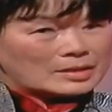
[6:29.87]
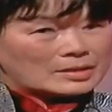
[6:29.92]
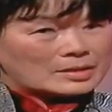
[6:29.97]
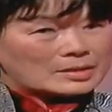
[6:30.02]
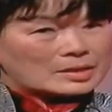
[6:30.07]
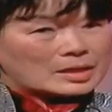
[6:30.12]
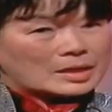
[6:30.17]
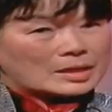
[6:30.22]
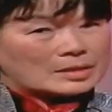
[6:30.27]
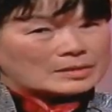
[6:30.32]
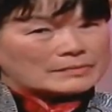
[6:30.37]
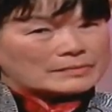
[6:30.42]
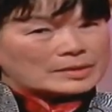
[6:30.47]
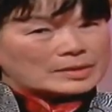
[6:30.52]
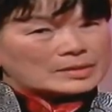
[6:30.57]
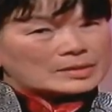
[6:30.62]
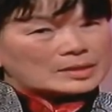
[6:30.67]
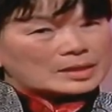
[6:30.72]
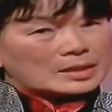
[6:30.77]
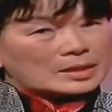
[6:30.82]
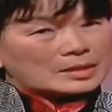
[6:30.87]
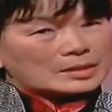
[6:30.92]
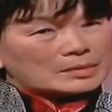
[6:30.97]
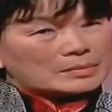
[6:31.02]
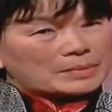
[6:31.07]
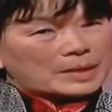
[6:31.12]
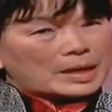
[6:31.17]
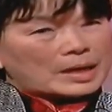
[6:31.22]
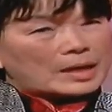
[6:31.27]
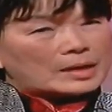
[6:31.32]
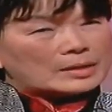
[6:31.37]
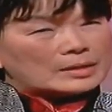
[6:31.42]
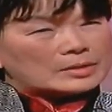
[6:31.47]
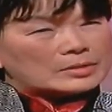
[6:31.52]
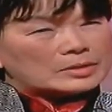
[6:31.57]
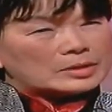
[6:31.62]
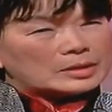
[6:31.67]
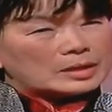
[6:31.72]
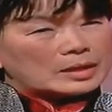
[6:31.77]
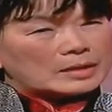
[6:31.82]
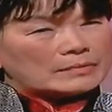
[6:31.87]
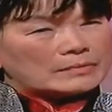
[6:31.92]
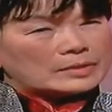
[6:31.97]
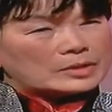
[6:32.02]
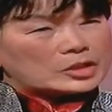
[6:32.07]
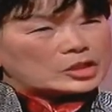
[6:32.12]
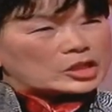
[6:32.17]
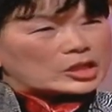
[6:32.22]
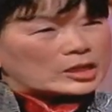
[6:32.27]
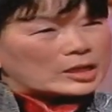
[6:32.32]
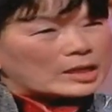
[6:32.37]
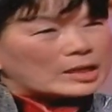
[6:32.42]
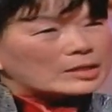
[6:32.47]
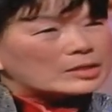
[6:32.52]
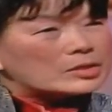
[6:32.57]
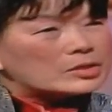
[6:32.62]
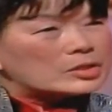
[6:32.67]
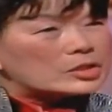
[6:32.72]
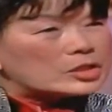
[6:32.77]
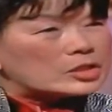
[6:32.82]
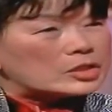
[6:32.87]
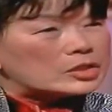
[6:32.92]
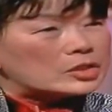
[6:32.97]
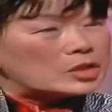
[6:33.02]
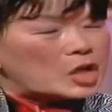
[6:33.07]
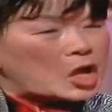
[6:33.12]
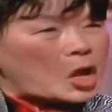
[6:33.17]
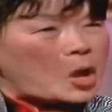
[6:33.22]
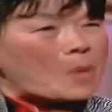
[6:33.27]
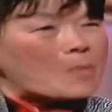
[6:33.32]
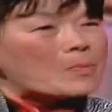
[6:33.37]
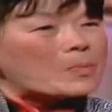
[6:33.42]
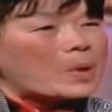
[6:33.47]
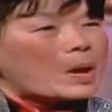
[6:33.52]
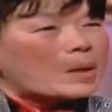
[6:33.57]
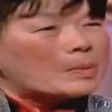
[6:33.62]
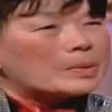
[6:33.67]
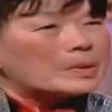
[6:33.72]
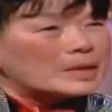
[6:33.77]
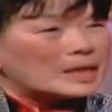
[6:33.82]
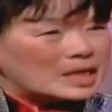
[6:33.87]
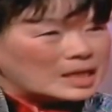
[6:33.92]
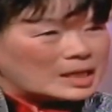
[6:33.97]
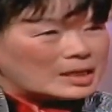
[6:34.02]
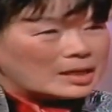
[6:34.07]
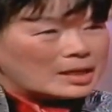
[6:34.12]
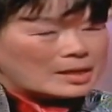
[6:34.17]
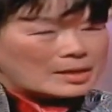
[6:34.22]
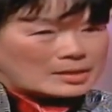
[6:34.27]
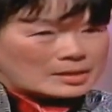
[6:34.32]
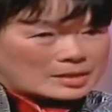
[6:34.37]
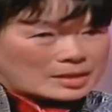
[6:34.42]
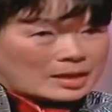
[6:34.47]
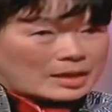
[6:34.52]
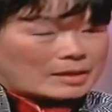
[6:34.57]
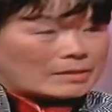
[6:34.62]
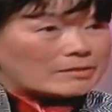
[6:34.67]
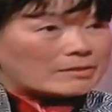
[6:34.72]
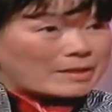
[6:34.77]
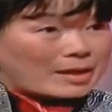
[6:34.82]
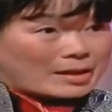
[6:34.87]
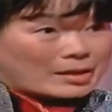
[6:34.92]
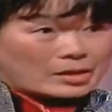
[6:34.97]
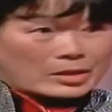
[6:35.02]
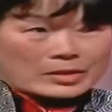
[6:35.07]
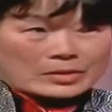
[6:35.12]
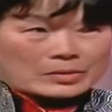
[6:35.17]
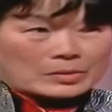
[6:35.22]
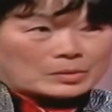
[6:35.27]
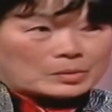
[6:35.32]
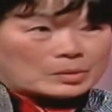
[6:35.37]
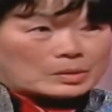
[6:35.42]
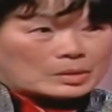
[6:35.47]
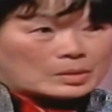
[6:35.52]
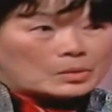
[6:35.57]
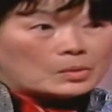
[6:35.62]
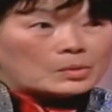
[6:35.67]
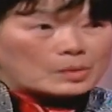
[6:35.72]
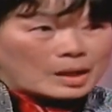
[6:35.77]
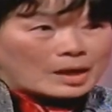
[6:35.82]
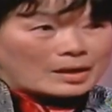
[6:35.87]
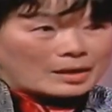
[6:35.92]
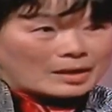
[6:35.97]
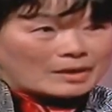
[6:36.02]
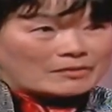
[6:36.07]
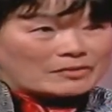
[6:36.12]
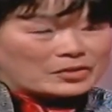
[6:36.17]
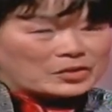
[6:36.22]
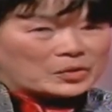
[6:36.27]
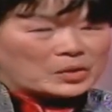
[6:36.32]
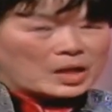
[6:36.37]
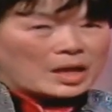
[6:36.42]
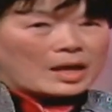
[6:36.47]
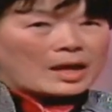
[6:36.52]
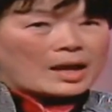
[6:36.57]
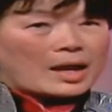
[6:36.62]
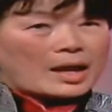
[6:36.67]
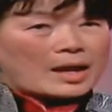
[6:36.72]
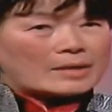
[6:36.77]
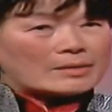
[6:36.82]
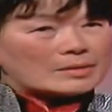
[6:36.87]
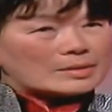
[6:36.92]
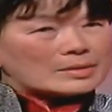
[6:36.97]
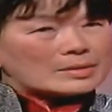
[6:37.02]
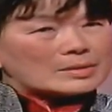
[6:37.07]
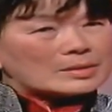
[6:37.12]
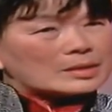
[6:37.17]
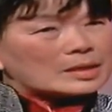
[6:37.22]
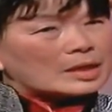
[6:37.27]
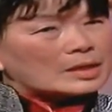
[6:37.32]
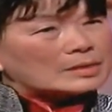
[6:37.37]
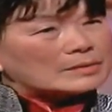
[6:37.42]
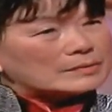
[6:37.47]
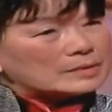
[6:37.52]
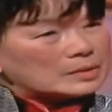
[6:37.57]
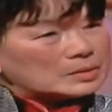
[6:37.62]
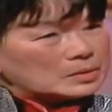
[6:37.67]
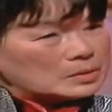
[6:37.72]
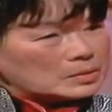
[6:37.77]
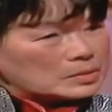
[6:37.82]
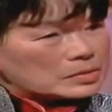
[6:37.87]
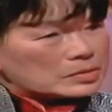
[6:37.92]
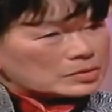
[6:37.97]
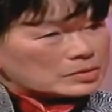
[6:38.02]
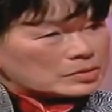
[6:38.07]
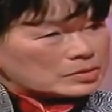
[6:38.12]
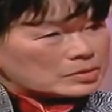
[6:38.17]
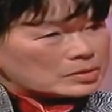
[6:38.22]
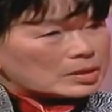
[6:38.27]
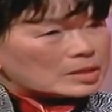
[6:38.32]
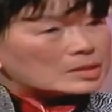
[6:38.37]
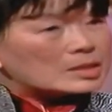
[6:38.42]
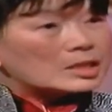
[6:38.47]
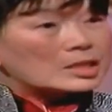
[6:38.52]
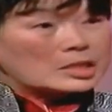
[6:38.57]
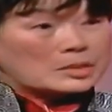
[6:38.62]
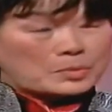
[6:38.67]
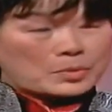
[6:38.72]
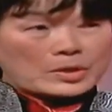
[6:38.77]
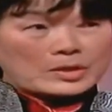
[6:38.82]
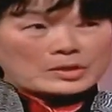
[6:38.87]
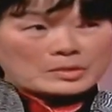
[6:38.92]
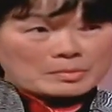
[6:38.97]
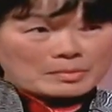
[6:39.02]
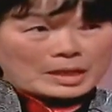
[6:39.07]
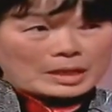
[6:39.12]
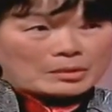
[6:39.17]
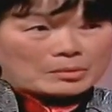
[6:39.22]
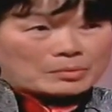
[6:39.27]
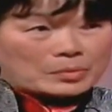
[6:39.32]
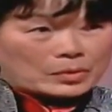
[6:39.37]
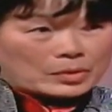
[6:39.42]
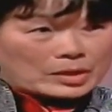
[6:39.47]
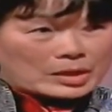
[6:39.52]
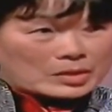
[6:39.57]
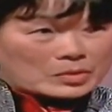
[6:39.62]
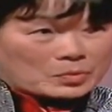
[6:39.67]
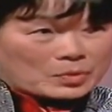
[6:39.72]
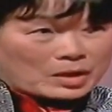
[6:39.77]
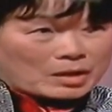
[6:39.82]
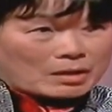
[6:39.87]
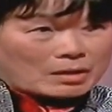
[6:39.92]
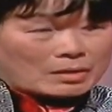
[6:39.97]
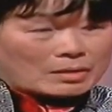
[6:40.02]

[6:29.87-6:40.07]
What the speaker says: This kind of saying goodbye, and you didn't have the chance to properly say thank you or I love you. And this is the kind of loss that's expressed in my own book as well.